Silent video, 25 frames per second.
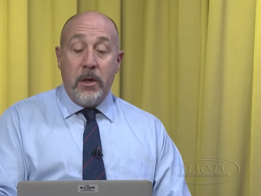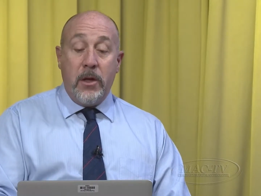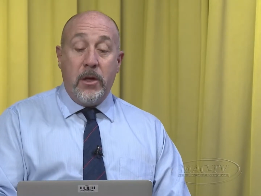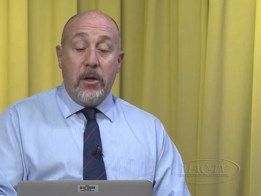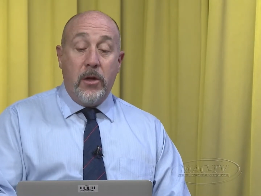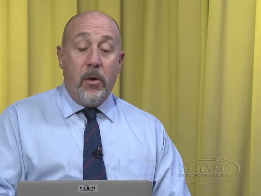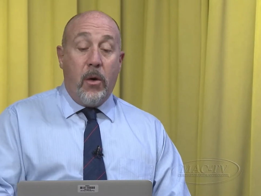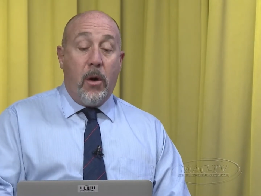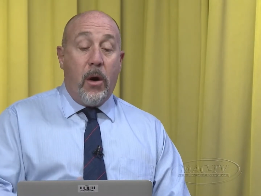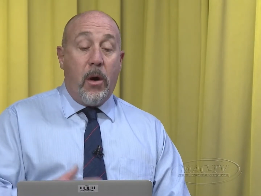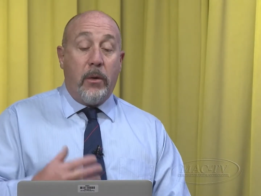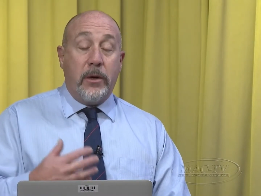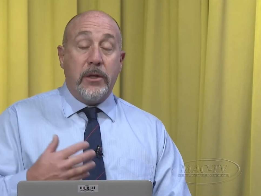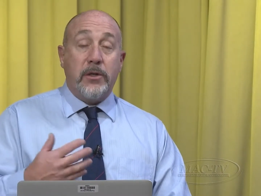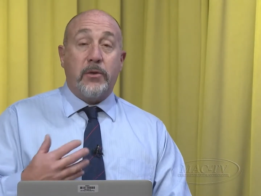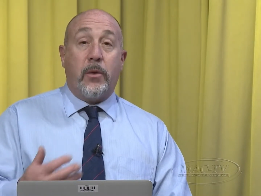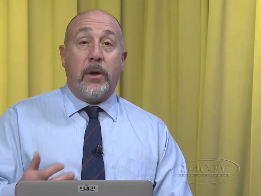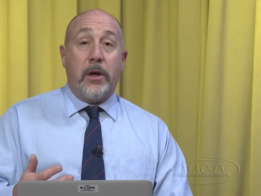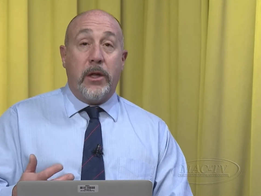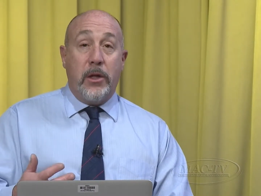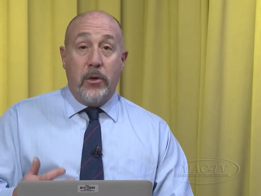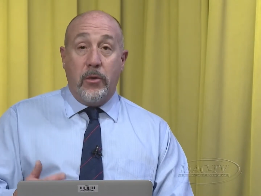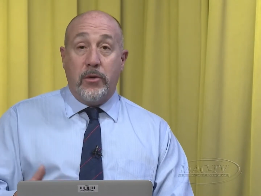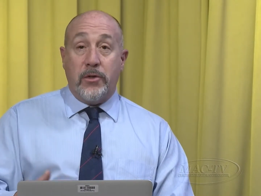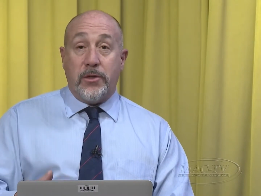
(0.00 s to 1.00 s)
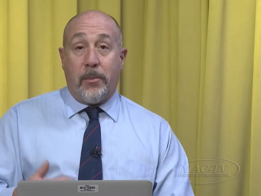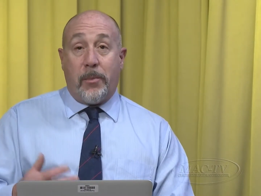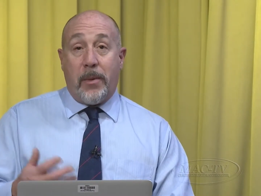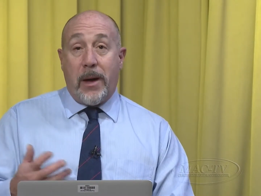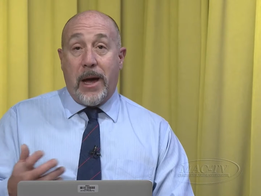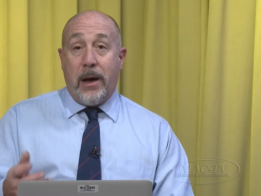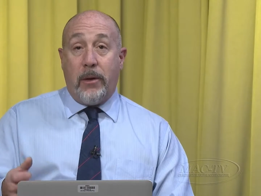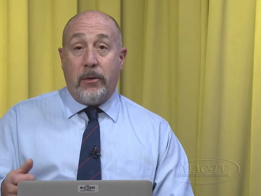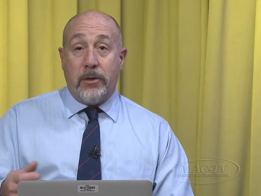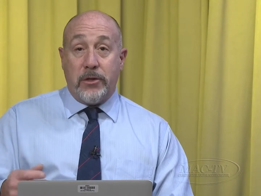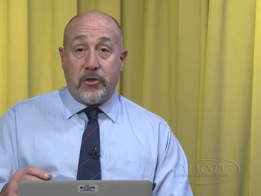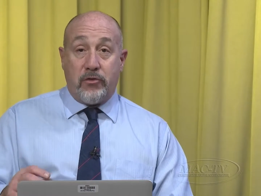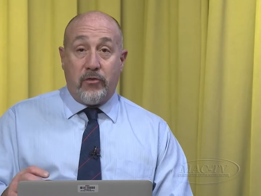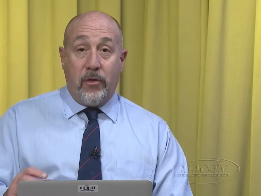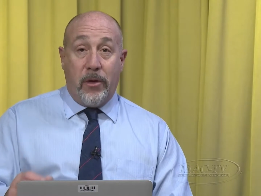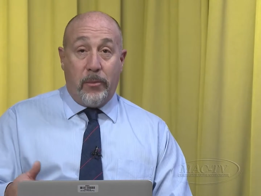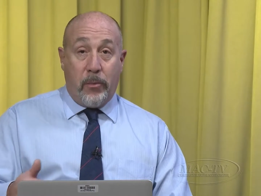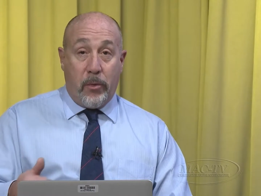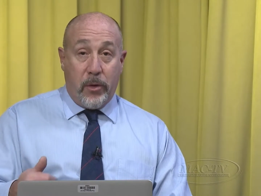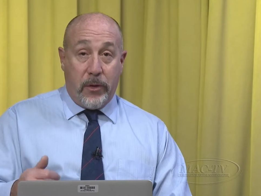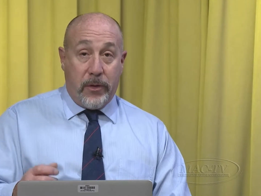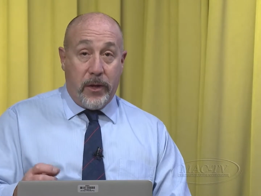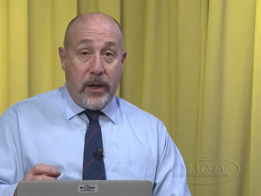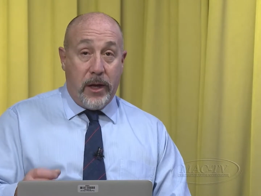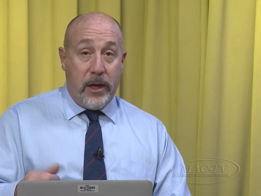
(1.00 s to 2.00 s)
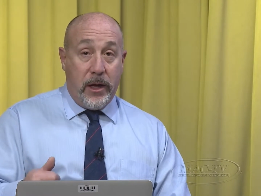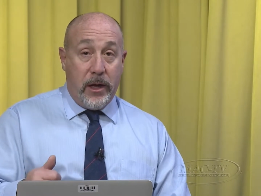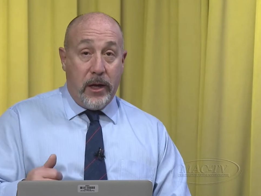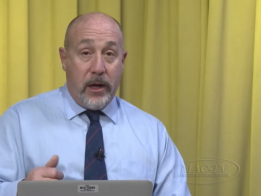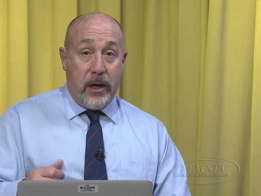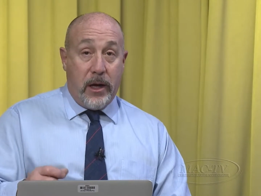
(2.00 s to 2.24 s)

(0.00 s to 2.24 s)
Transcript: You always want to use a power strip with a